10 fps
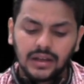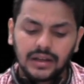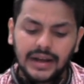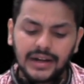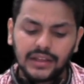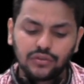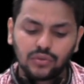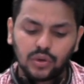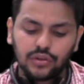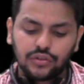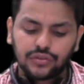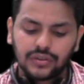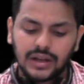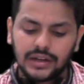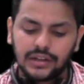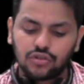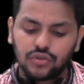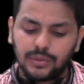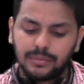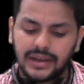Guidance notes are
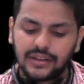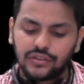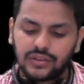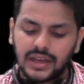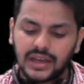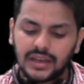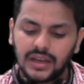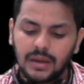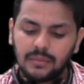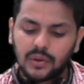issued by ICAI,